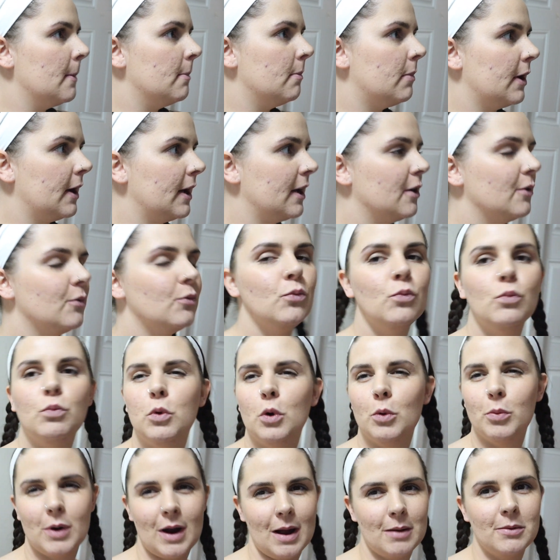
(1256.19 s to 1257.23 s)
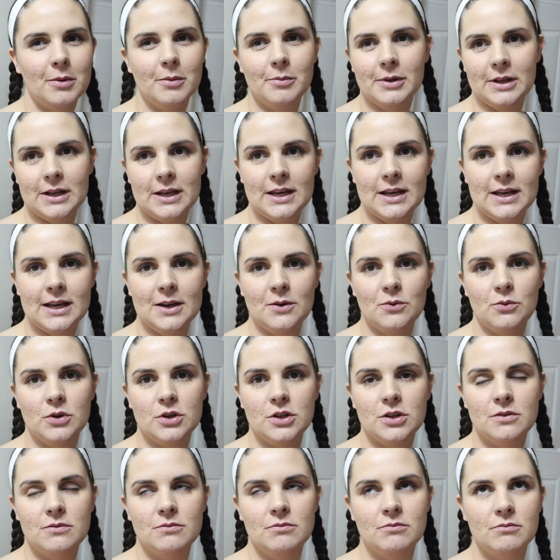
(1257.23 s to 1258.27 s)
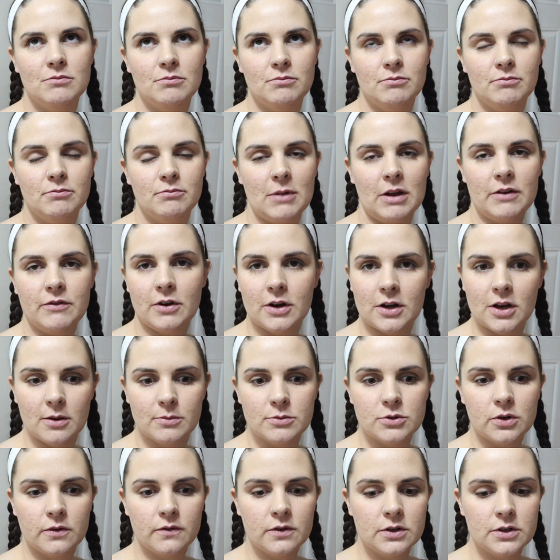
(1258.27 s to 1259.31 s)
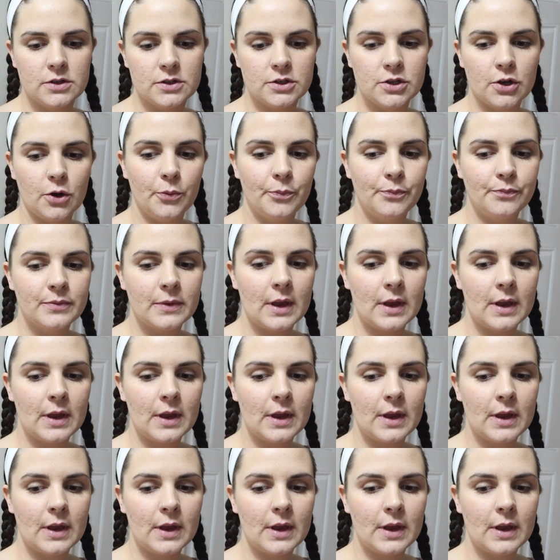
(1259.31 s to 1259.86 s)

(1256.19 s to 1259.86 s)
But we'll probably eat when my friend comes over, so